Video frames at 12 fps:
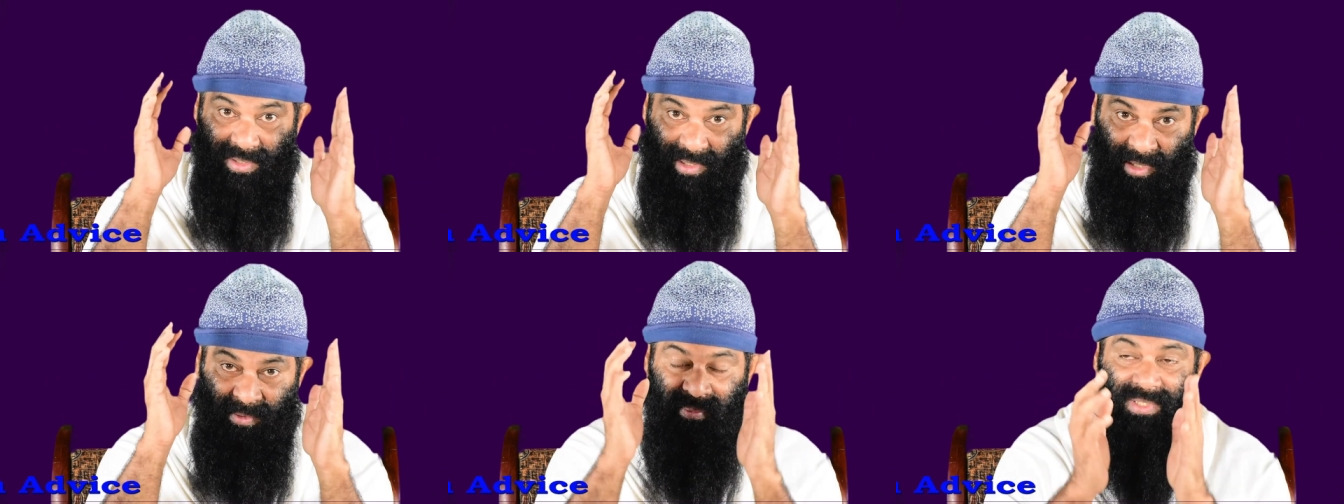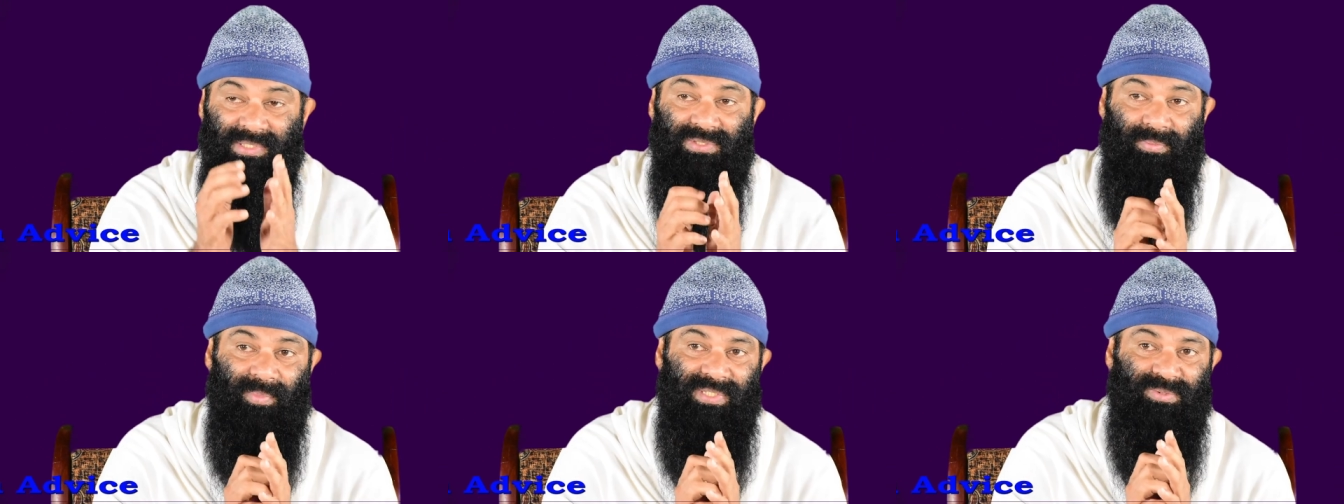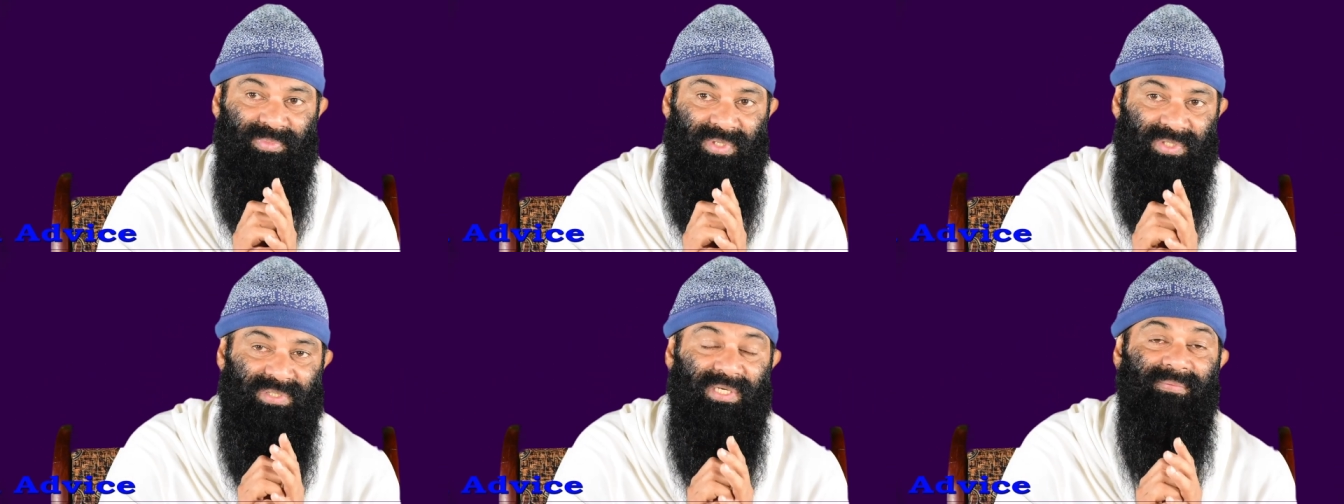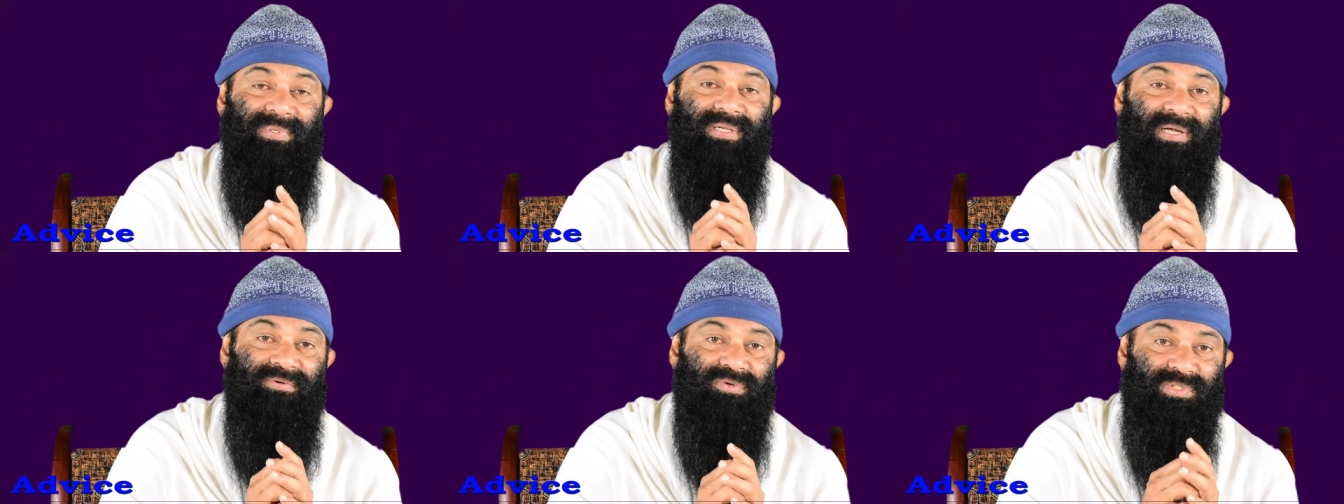But government is a must because government
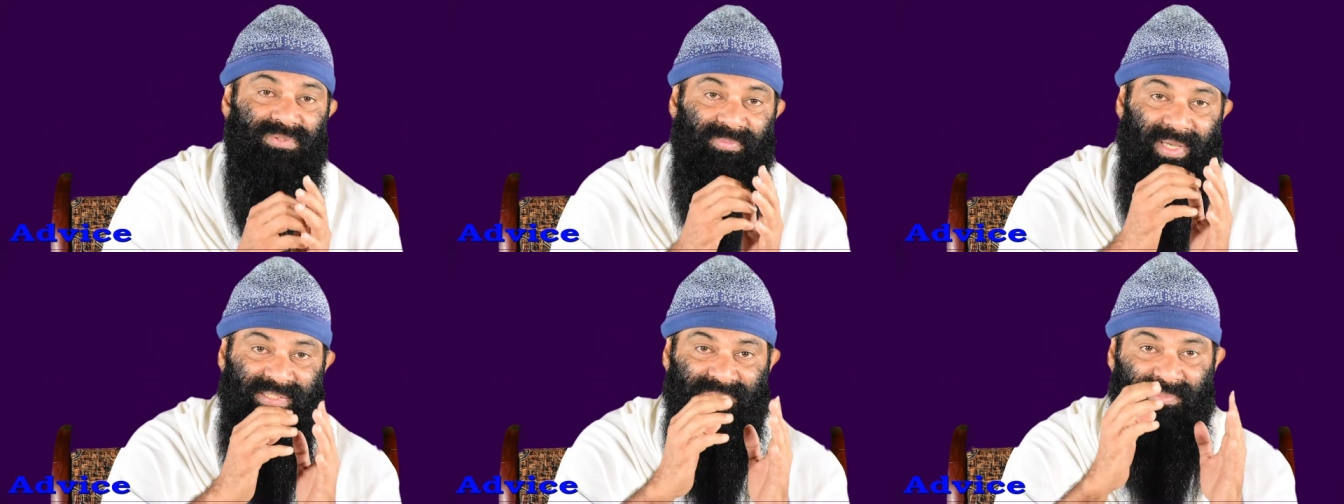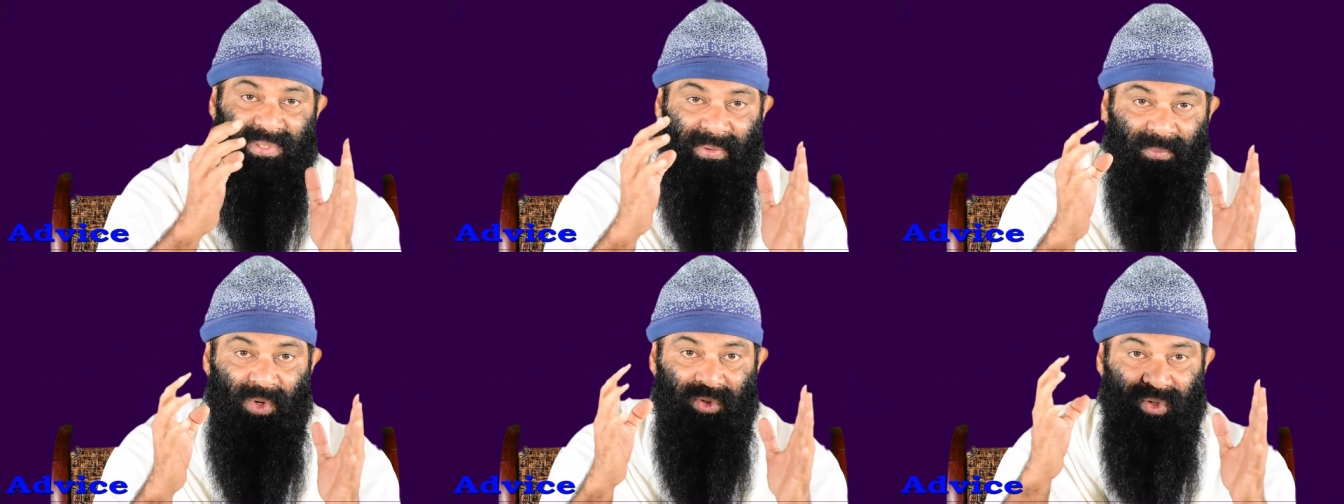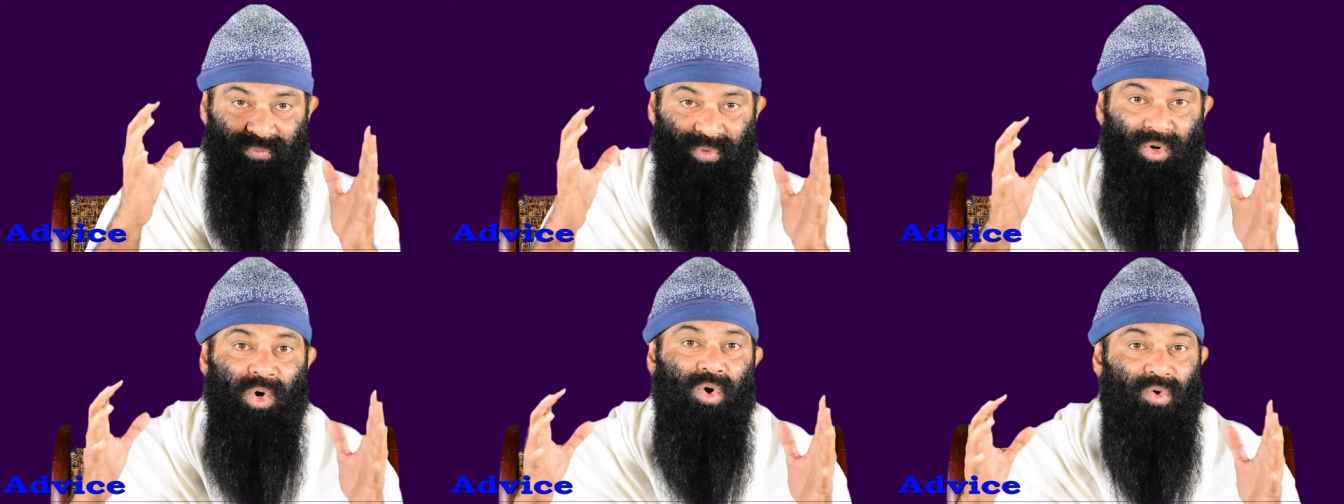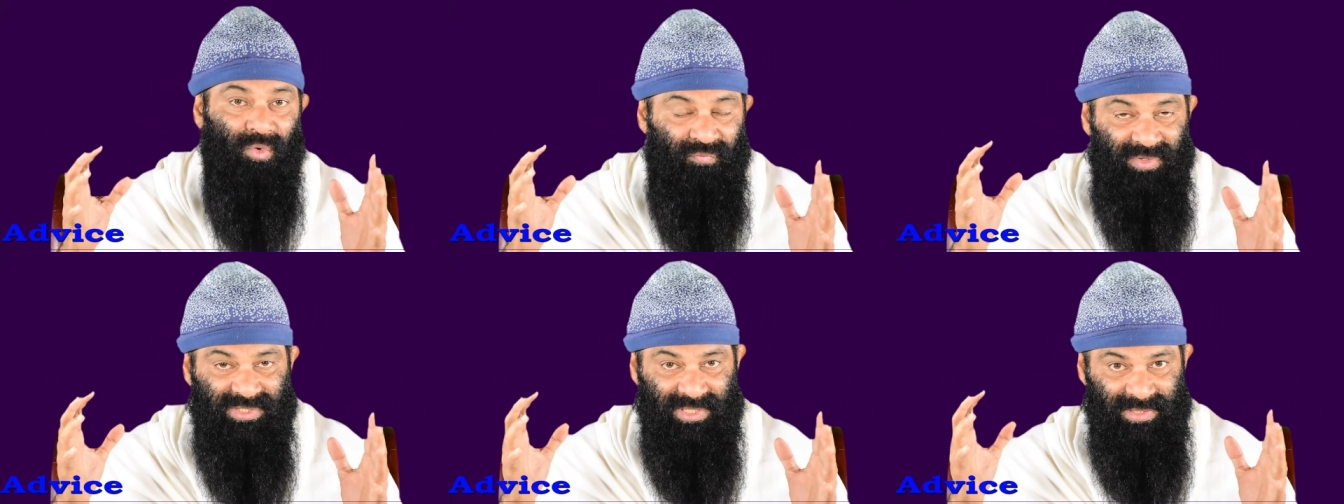controls the maximum amount of the
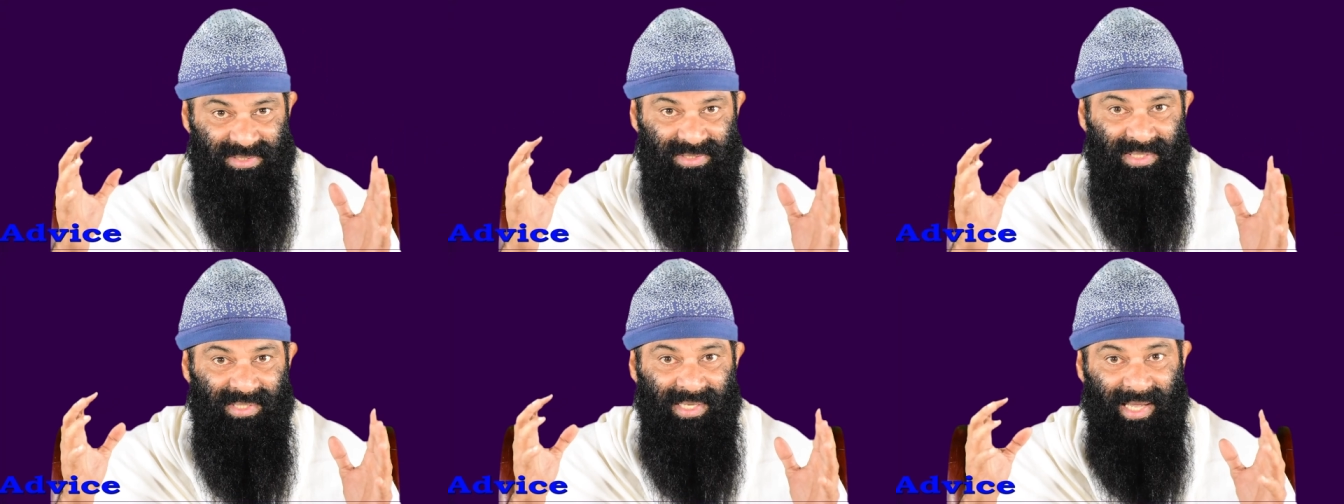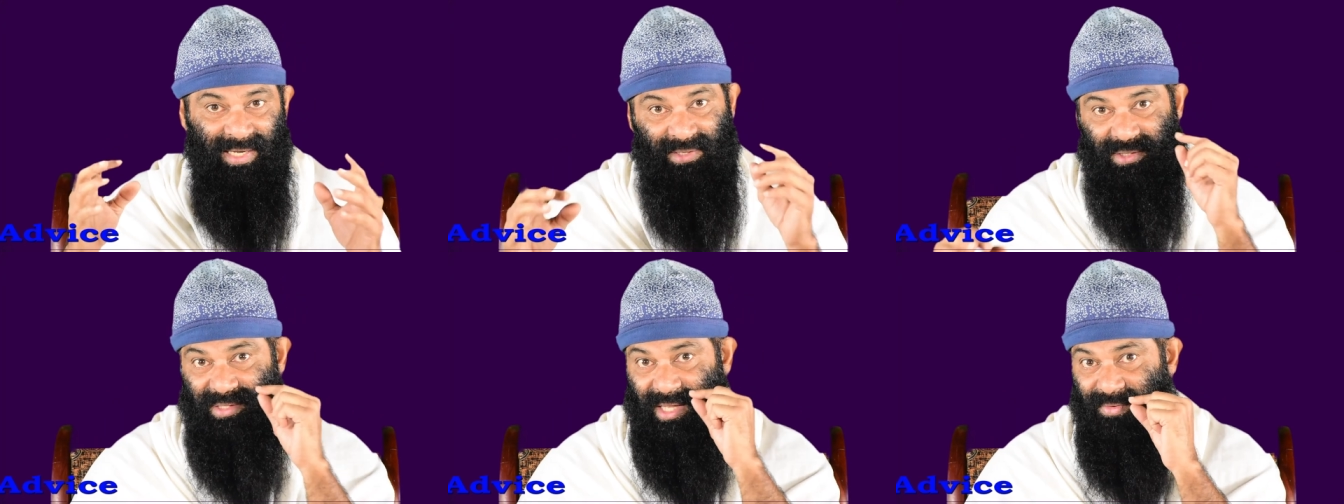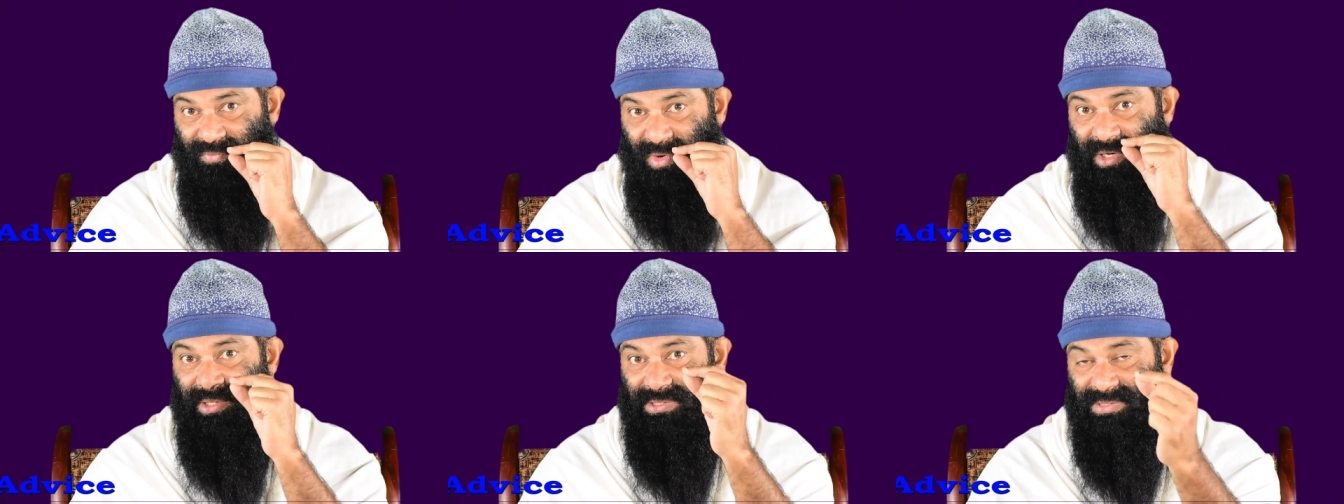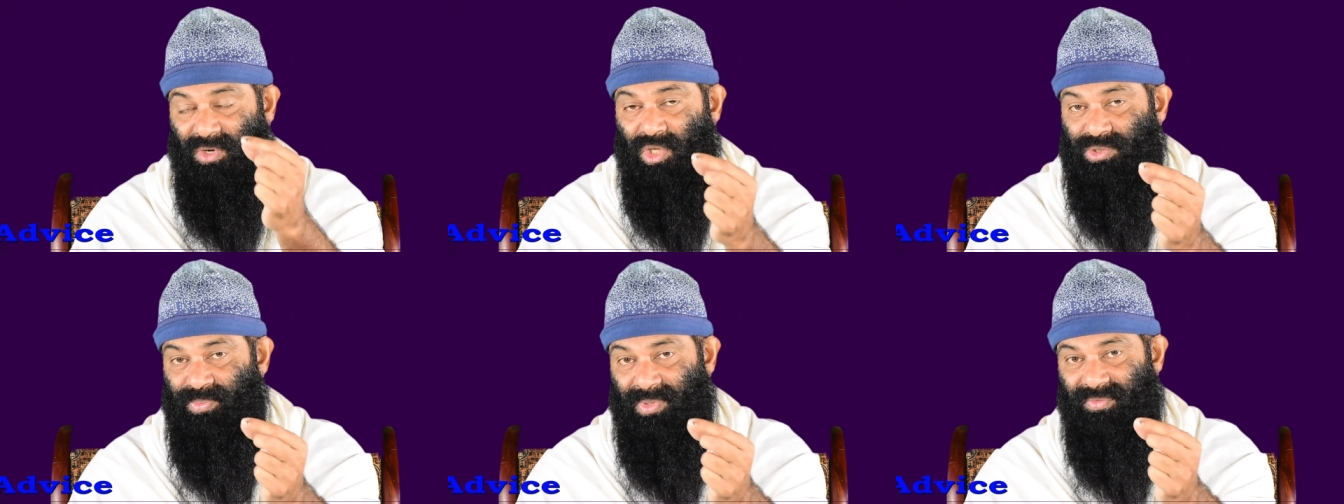officials and their word is
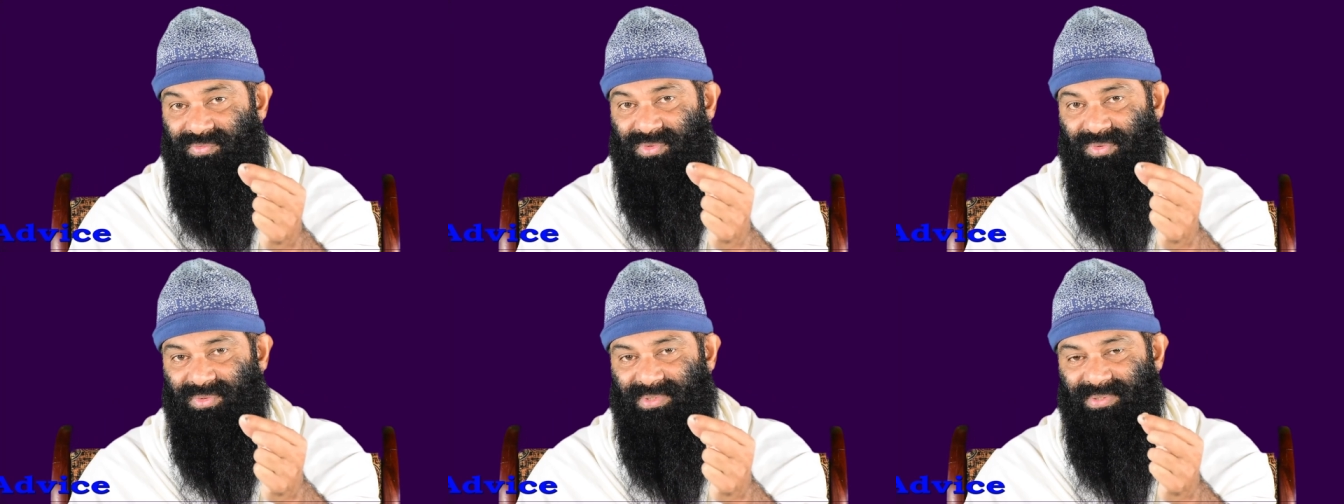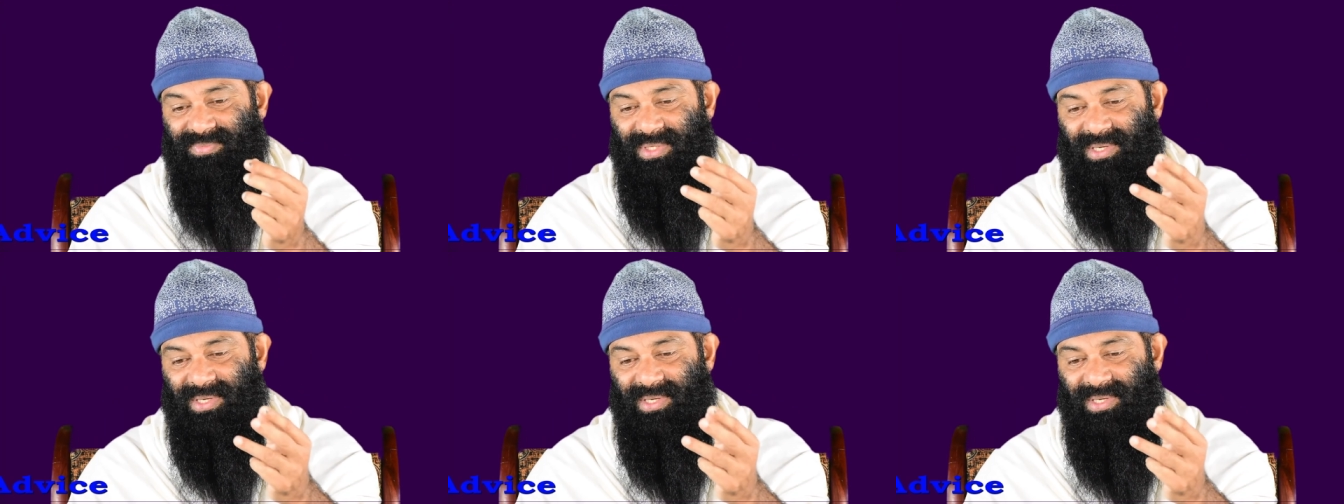gospel of truth.